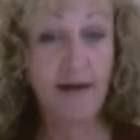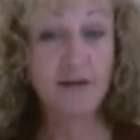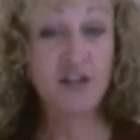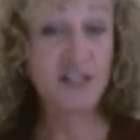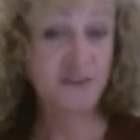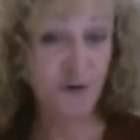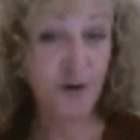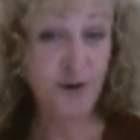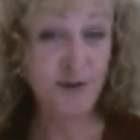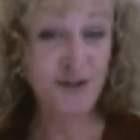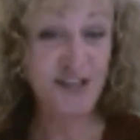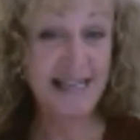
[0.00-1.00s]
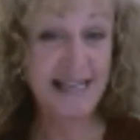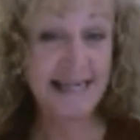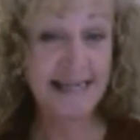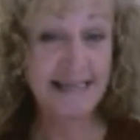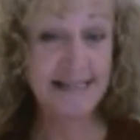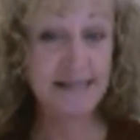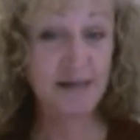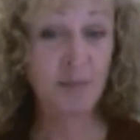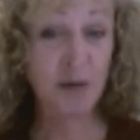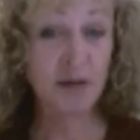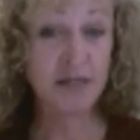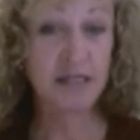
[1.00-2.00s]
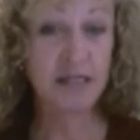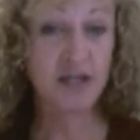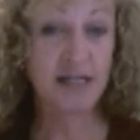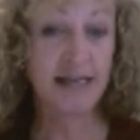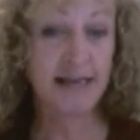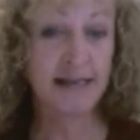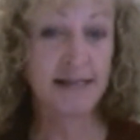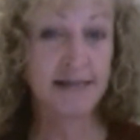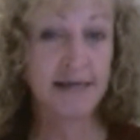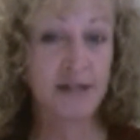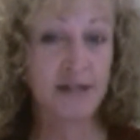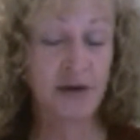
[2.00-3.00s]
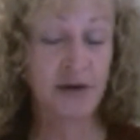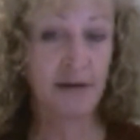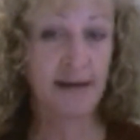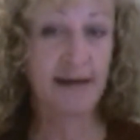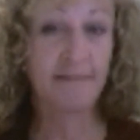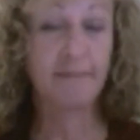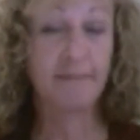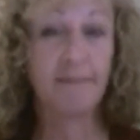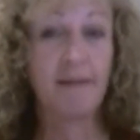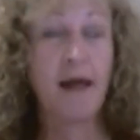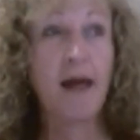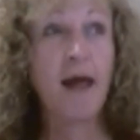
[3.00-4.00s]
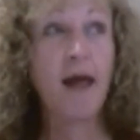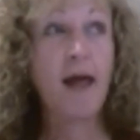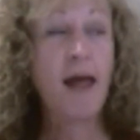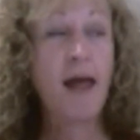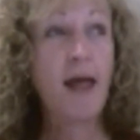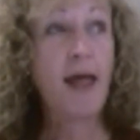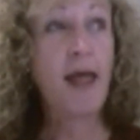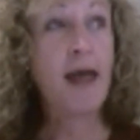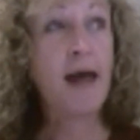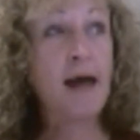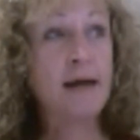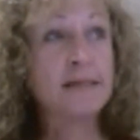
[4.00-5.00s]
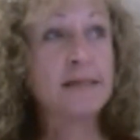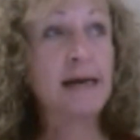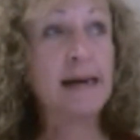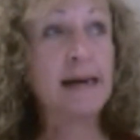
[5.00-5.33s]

just for who she is, the person that she is internally? And